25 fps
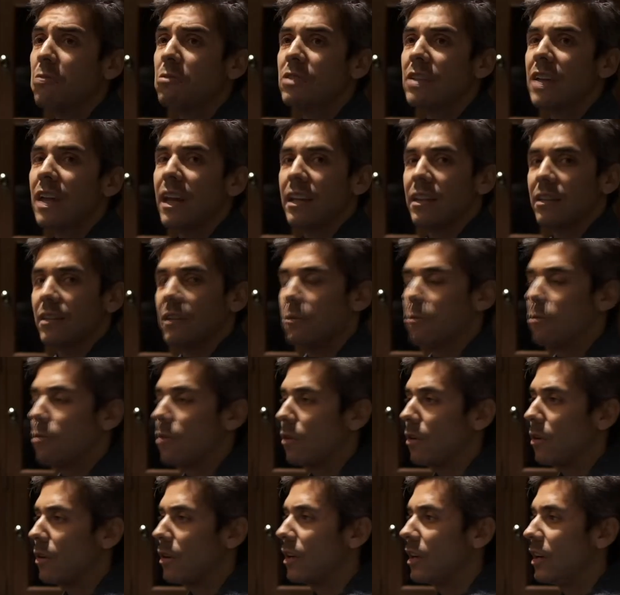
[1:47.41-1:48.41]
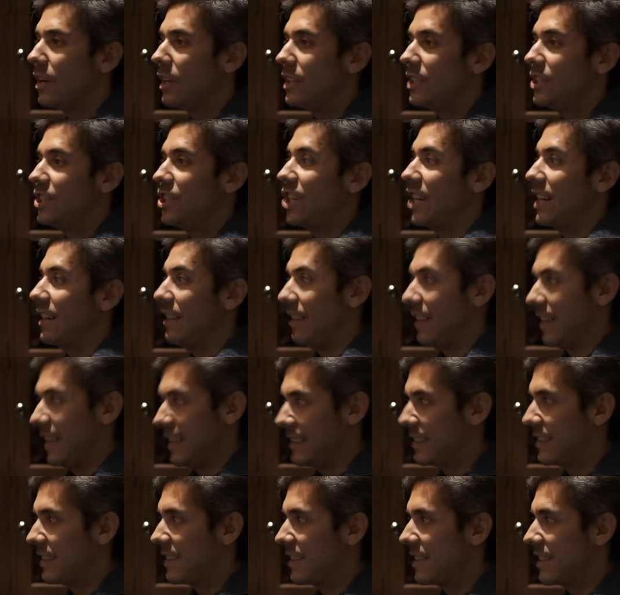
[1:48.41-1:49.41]
I always like the word
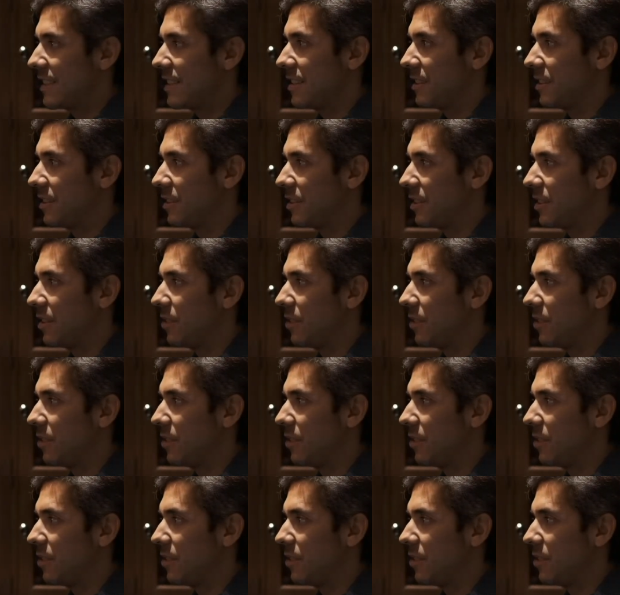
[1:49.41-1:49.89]
channelless.